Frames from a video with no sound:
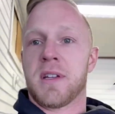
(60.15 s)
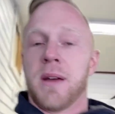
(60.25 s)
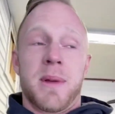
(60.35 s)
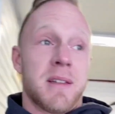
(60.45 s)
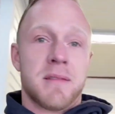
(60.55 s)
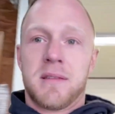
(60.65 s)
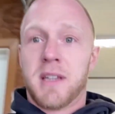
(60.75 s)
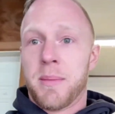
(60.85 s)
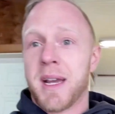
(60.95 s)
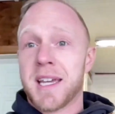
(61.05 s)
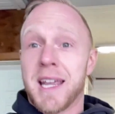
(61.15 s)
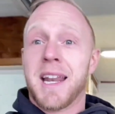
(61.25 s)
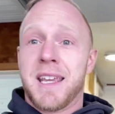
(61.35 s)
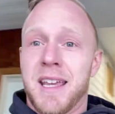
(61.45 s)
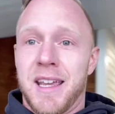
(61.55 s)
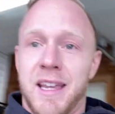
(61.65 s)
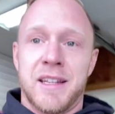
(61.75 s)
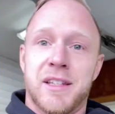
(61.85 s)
I'm in Connecticut and